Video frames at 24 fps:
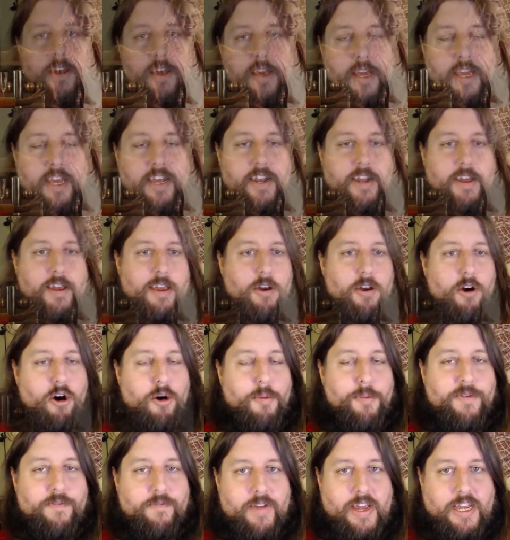in a
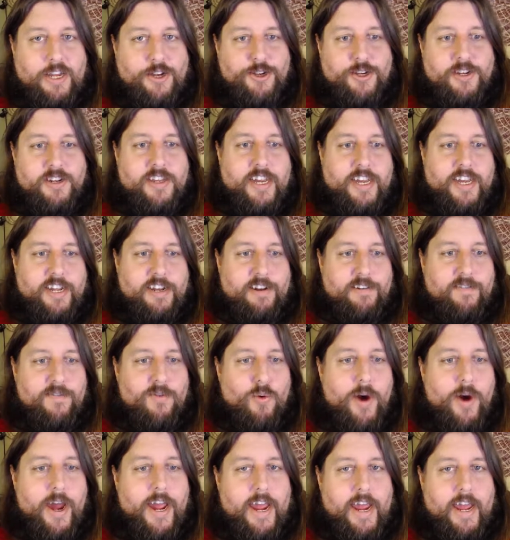home invasion kind of
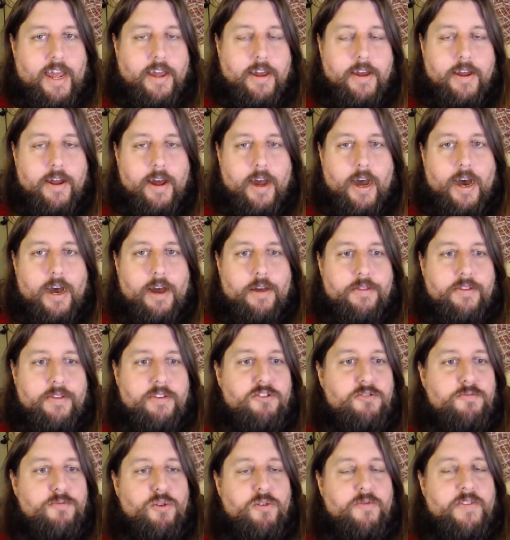way. Uh,
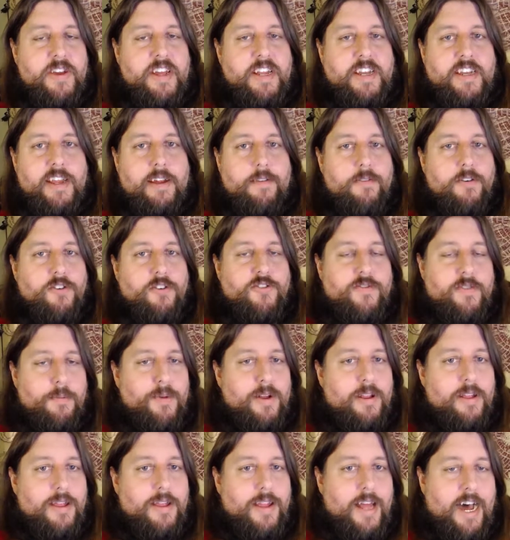this movie differs
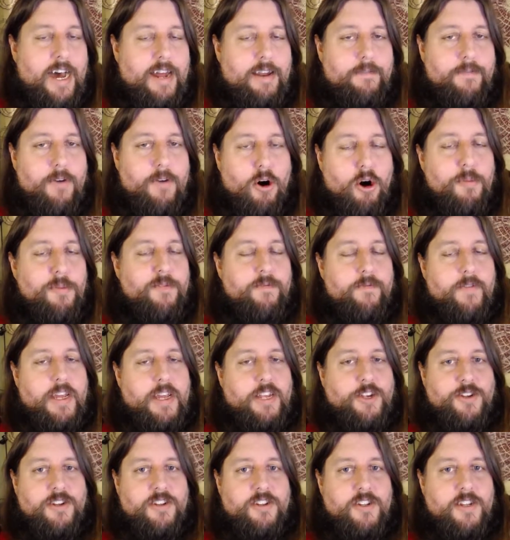from a lot of home
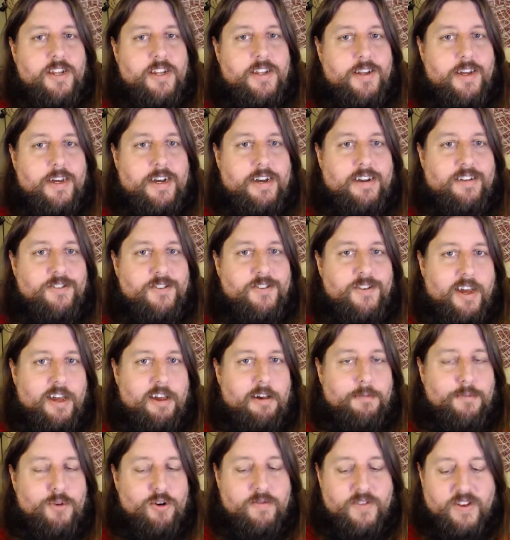invasion uh,
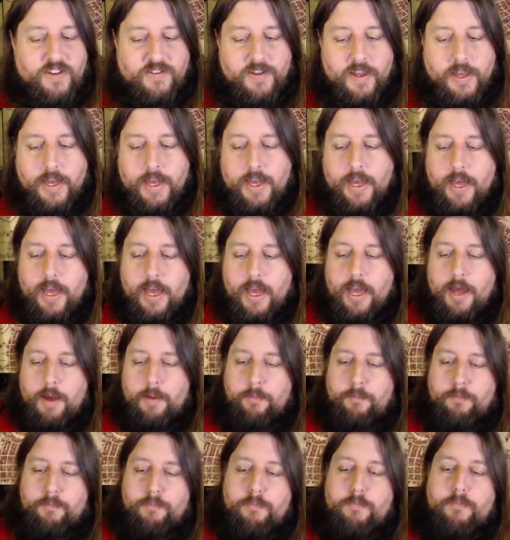style movies
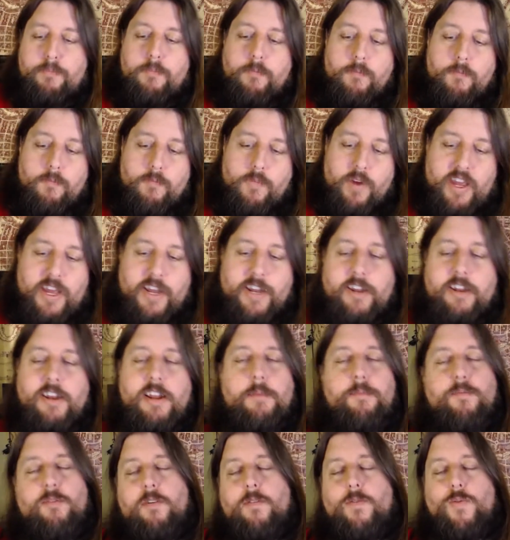in a
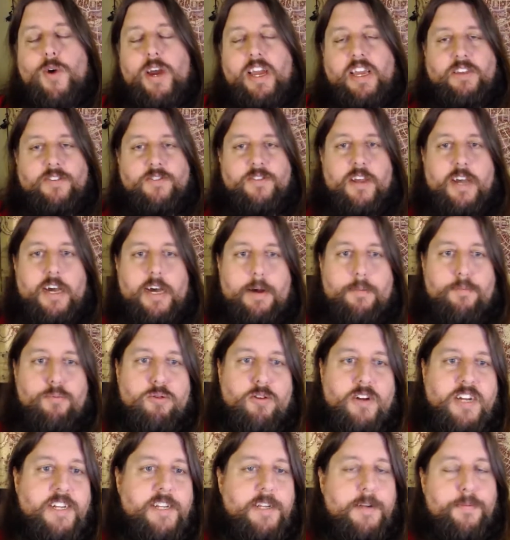number of ways. Uh,
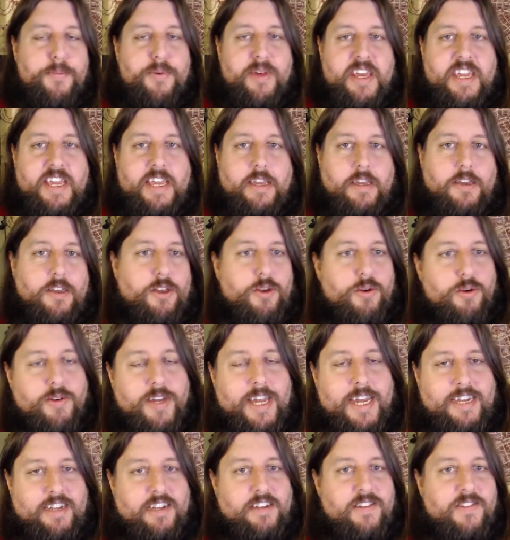principally, you
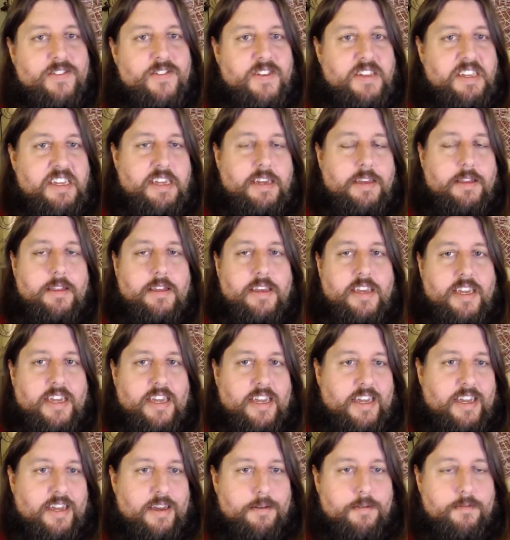get to see
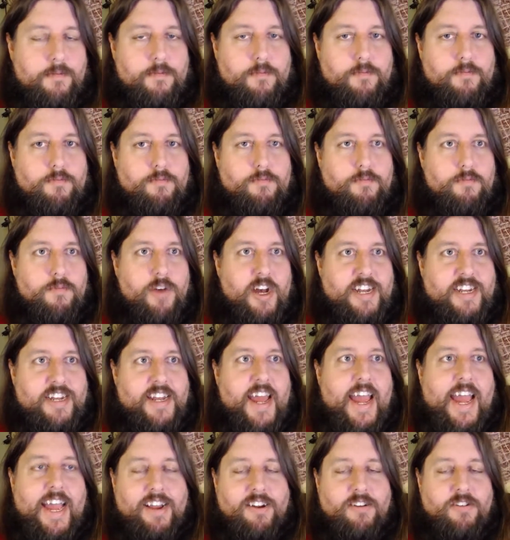the
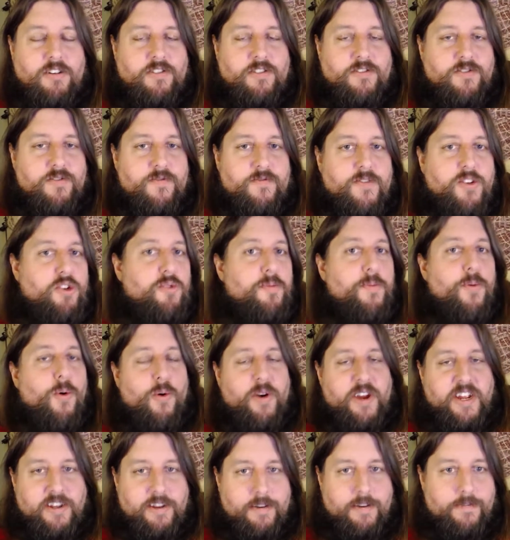attacker's
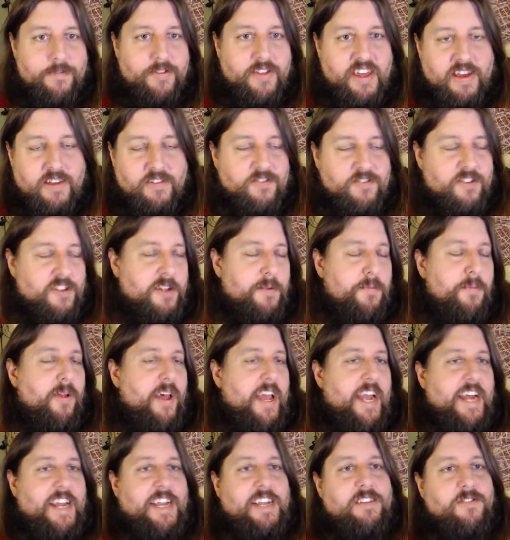viewpoint of things in the
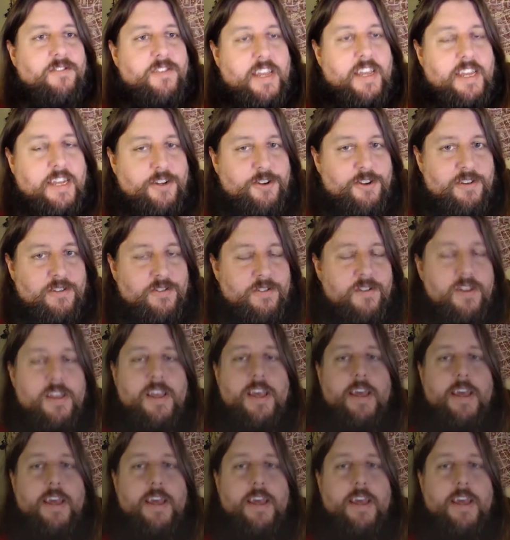planning stages,